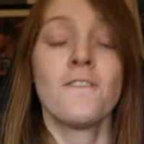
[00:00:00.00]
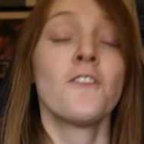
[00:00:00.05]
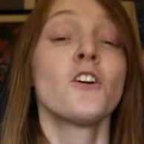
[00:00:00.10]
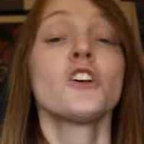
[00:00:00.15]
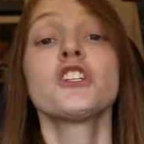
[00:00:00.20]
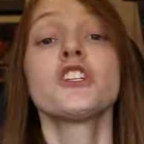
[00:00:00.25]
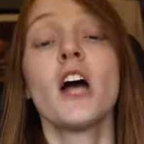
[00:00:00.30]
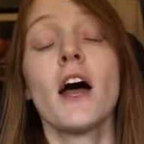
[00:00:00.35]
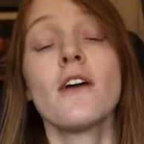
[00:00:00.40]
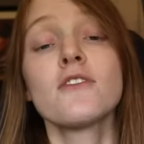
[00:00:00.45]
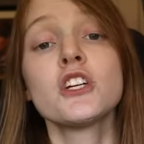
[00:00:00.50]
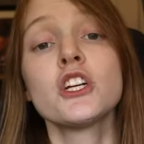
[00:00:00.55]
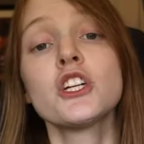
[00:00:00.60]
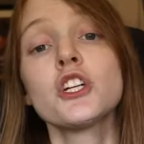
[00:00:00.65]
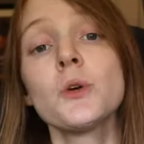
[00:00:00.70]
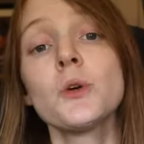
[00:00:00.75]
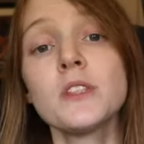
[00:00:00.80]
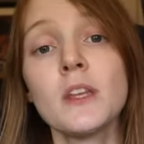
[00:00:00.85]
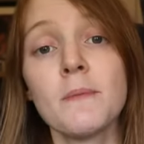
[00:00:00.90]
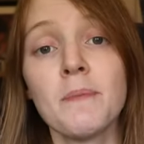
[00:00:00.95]
First off, she
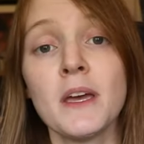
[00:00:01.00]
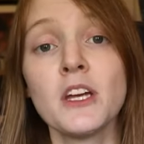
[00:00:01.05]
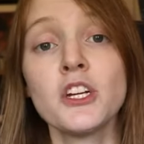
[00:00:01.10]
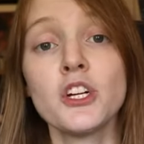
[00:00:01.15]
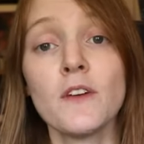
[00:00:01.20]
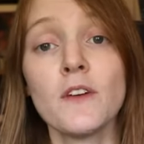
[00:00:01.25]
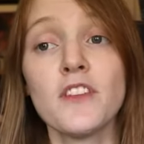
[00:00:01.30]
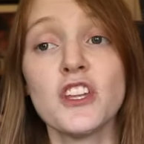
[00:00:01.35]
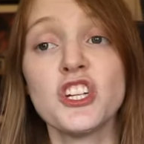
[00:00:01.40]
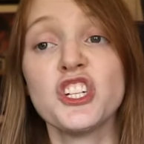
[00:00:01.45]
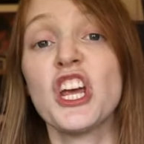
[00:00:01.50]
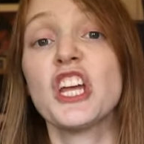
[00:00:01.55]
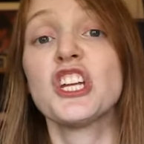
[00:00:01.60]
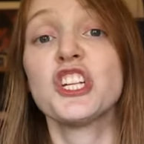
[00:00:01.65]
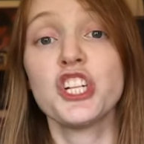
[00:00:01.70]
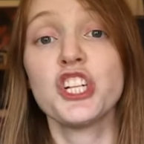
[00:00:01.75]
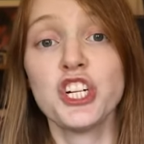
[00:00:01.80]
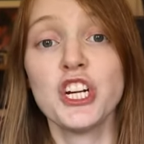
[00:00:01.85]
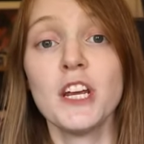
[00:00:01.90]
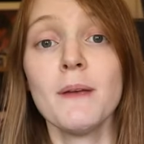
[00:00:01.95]
shows the picture of the Jane
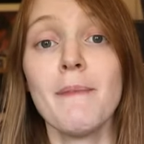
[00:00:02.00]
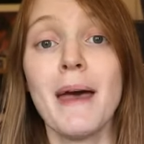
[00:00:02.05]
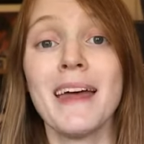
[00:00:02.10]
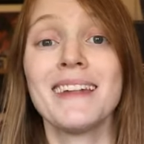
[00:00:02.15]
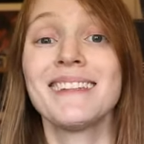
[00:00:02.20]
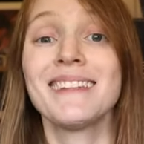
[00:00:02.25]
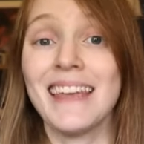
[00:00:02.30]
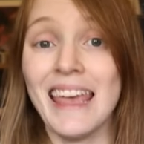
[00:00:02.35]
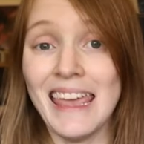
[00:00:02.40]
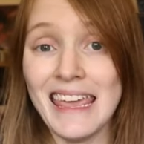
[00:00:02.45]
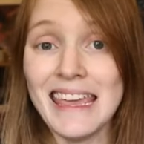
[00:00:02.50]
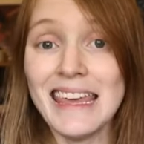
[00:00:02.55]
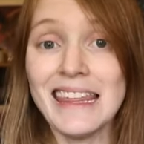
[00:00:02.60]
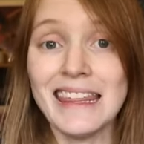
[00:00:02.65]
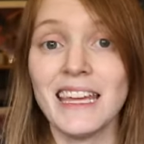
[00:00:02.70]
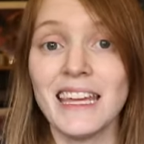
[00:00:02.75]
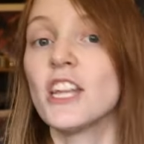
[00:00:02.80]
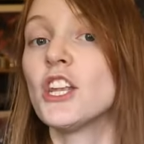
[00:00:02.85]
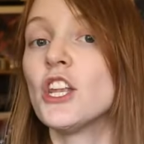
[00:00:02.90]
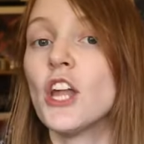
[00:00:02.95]
she met to
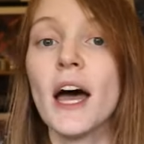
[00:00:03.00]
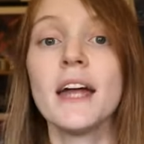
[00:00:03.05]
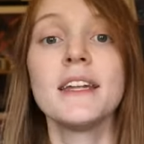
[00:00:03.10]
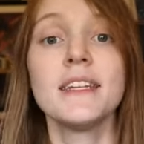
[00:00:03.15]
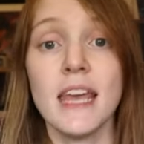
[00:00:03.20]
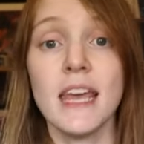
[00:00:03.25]
Ethan, not